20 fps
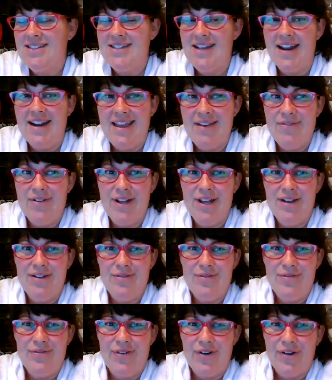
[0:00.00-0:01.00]
it's not
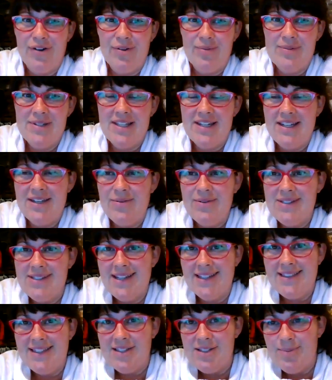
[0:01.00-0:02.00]
even confirmed that
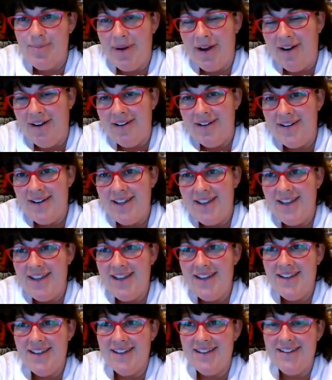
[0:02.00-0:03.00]
he was at this
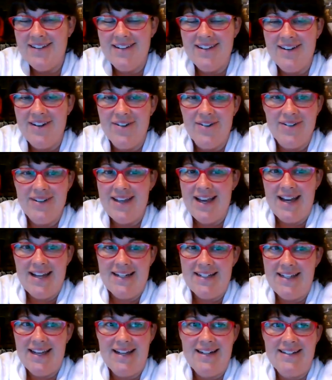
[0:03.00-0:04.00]
party and,
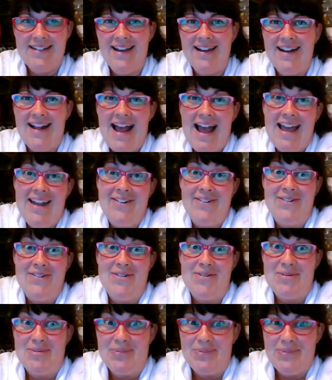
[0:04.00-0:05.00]
yada, yada, yada. I
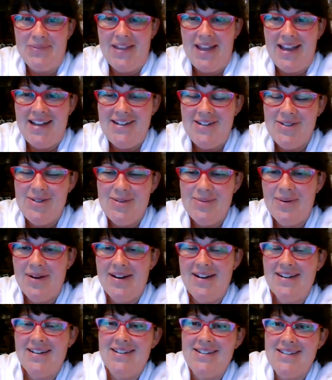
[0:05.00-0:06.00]
don't know. I
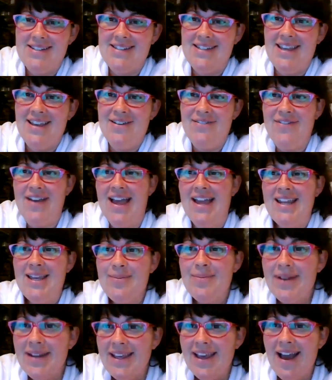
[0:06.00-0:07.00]
just wanted to see if
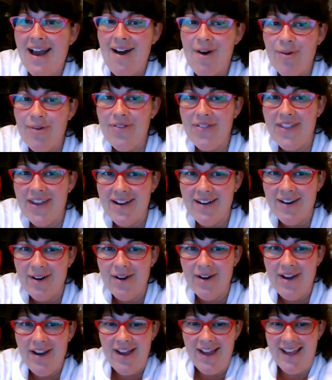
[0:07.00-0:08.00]
anybody out
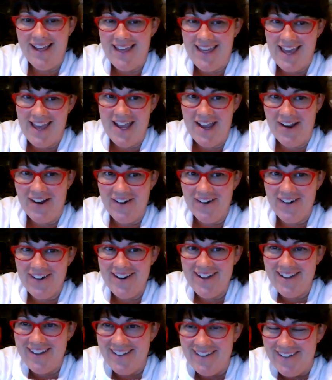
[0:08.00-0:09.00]
there
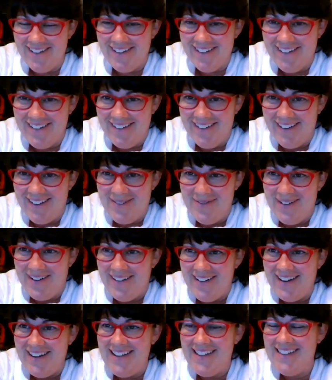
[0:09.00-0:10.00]
cared
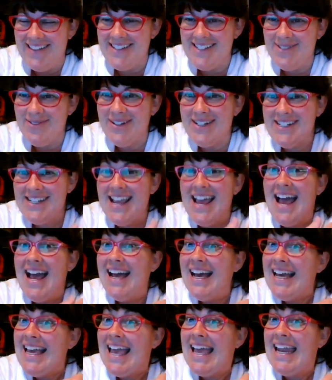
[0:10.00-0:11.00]
about any of this, which
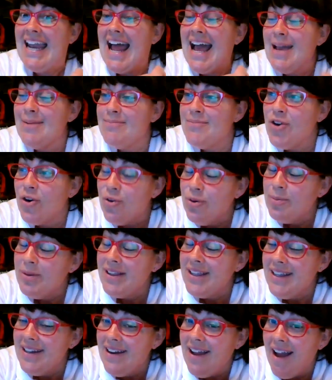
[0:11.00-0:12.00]
again, I'm
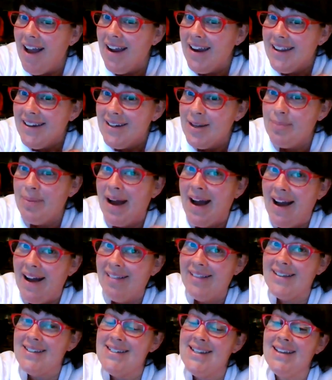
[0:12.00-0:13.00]
normally not into
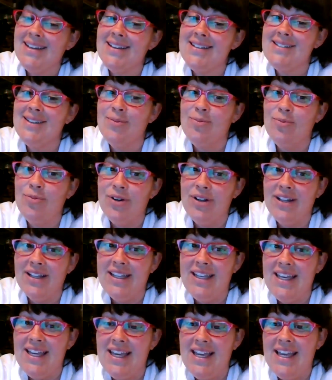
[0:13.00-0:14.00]
politics. I'm
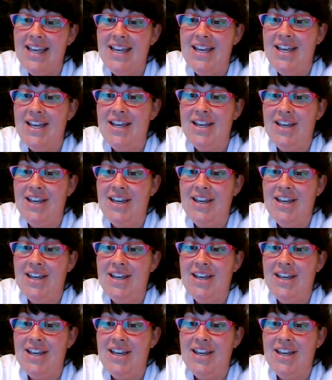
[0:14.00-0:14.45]
really